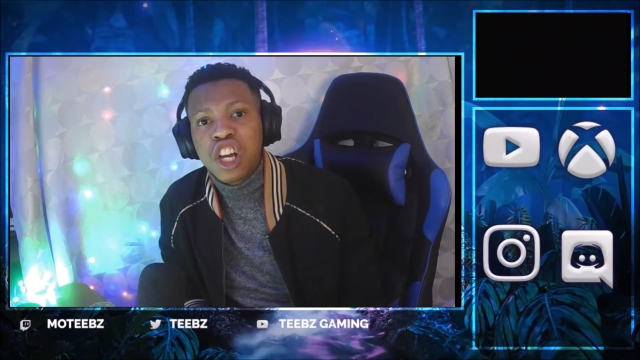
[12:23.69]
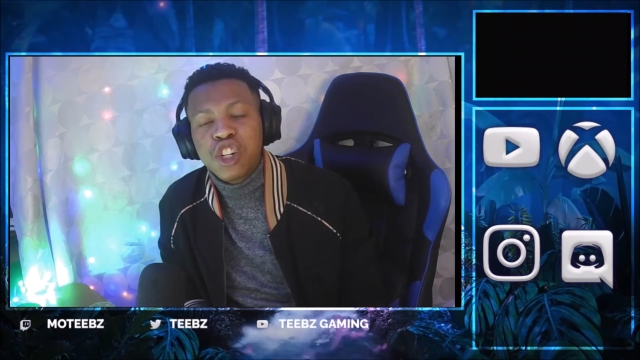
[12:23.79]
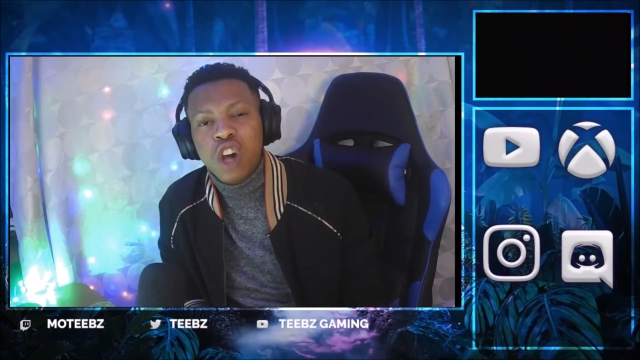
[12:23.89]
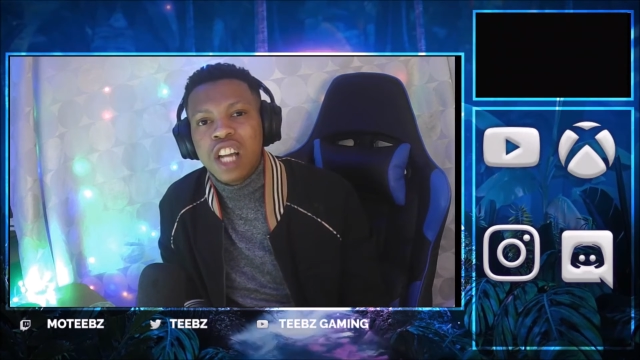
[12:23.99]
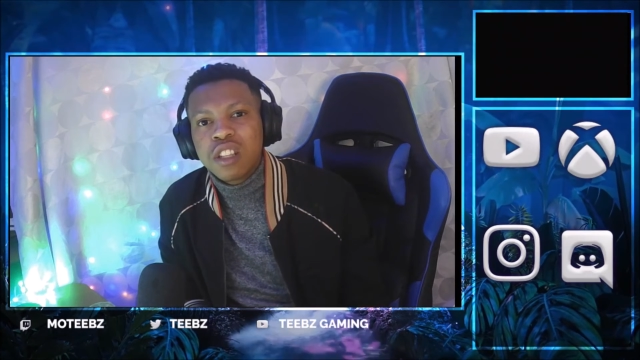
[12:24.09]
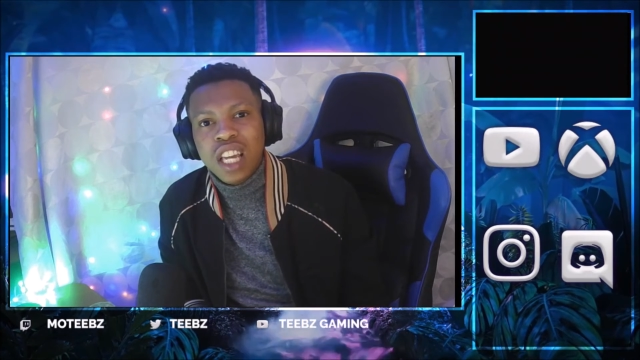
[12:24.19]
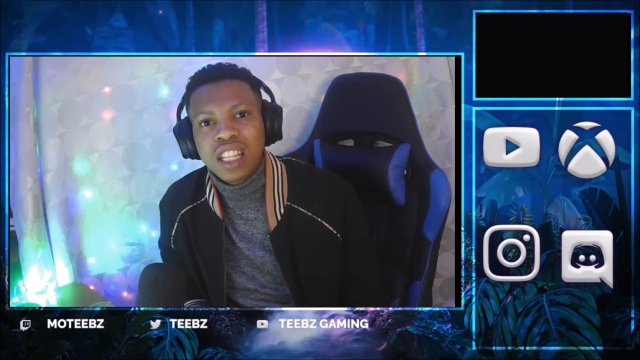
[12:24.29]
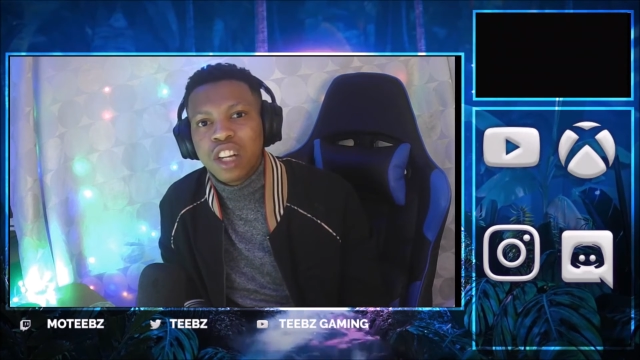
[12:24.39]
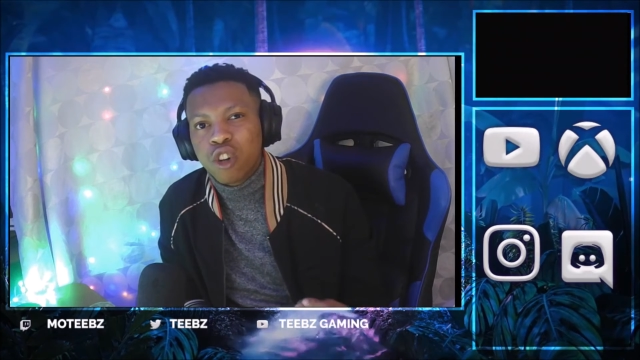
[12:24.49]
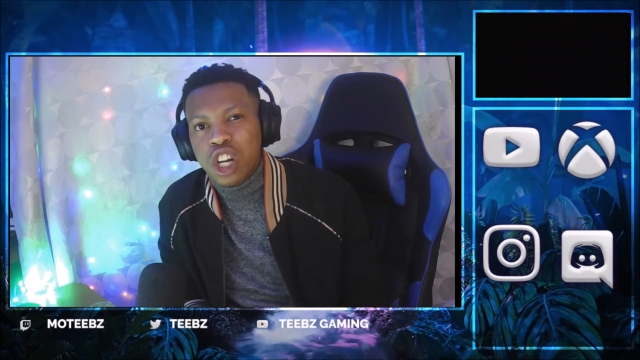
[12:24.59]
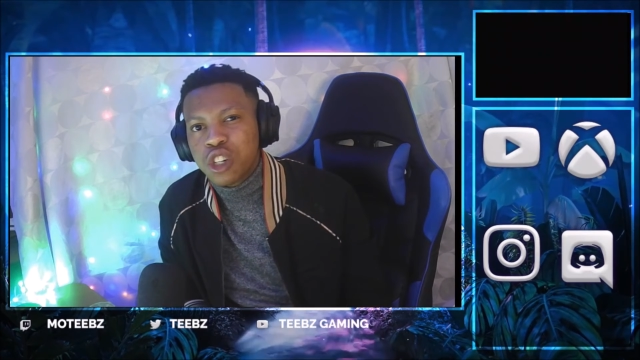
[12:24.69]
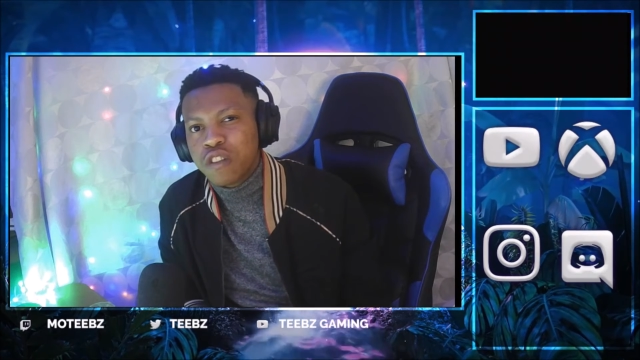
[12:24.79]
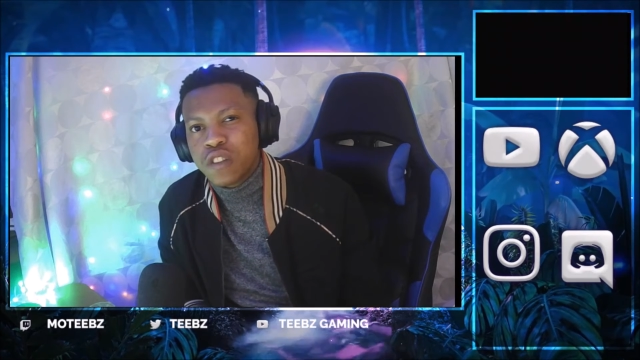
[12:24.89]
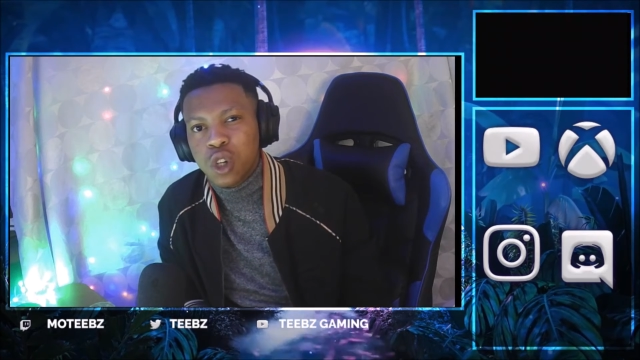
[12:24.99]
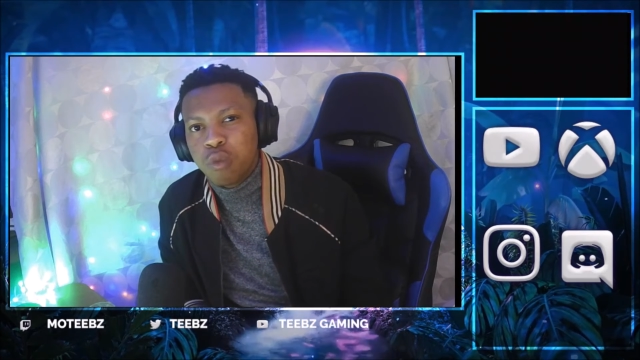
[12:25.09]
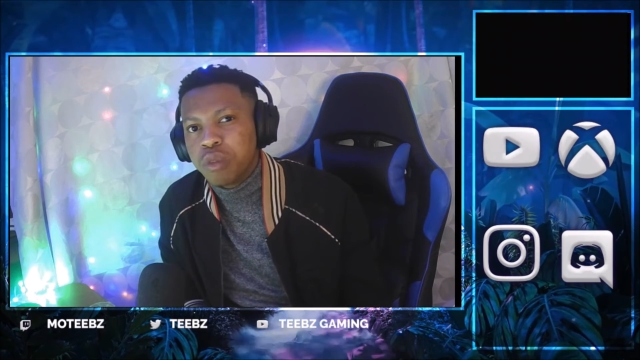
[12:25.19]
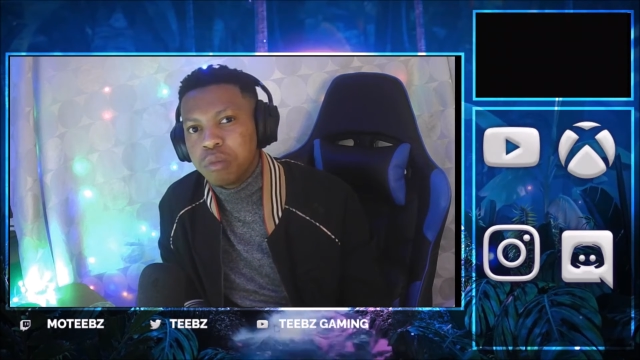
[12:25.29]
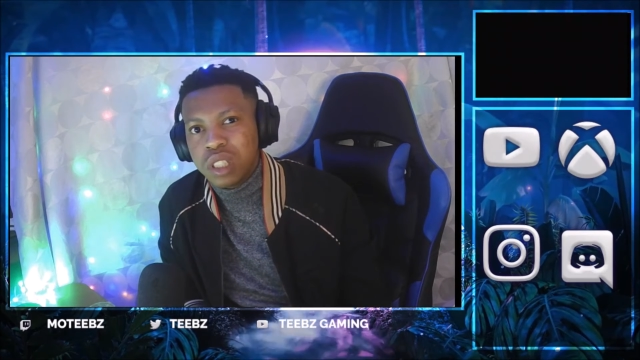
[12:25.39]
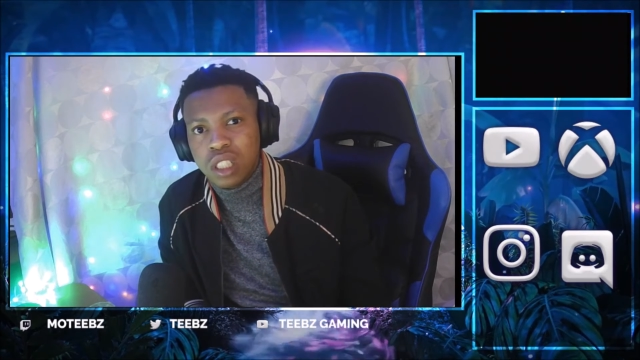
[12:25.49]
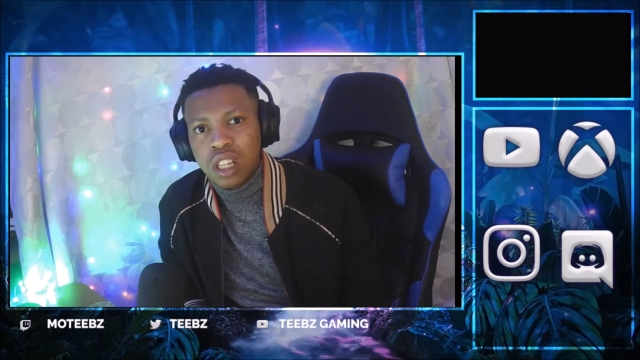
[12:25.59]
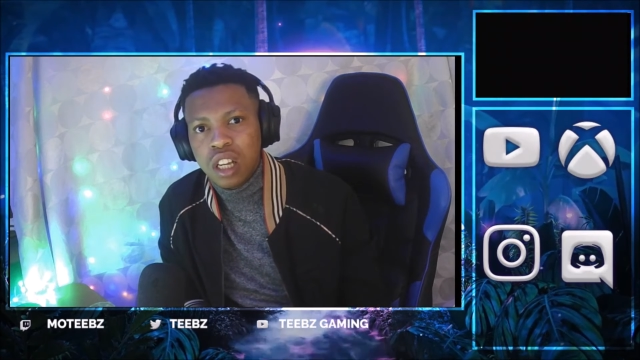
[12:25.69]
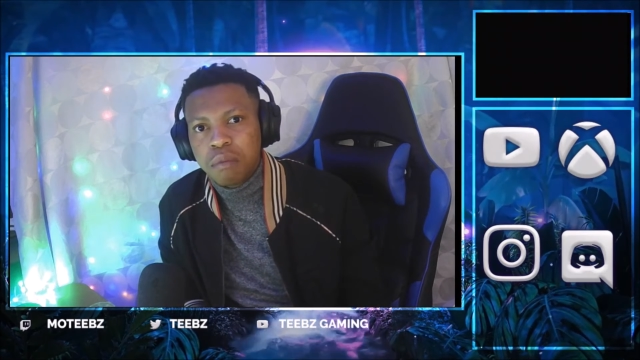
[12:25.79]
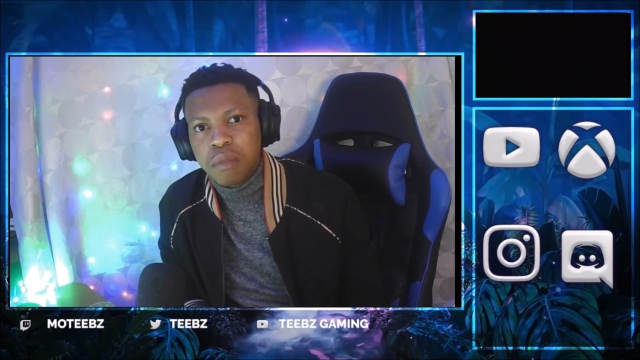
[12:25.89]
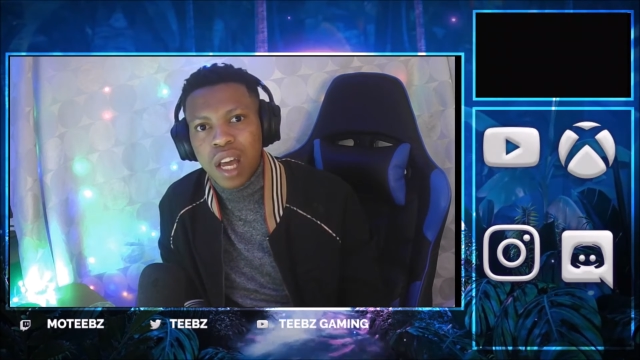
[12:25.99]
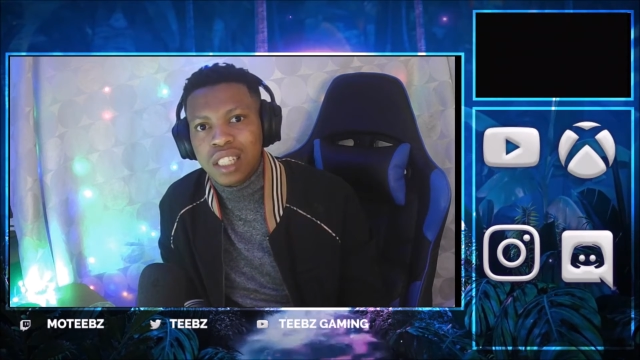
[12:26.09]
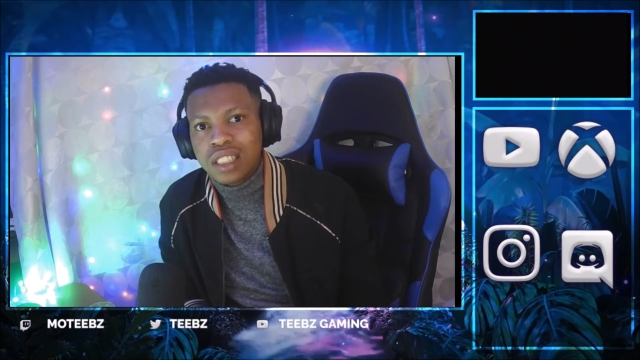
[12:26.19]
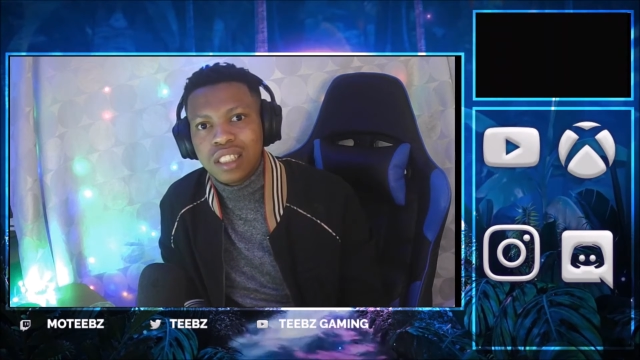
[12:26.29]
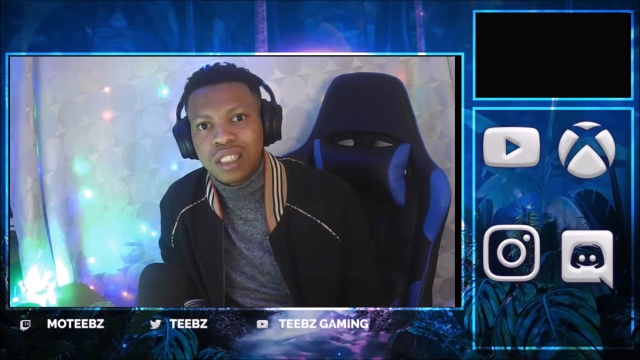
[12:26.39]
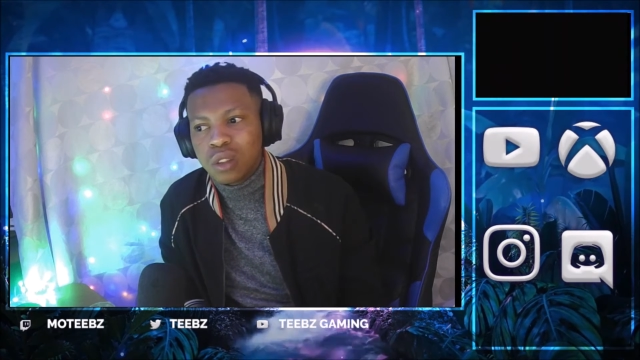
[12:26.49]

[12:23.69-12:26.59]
trying to get that rush of dopamine, and you know,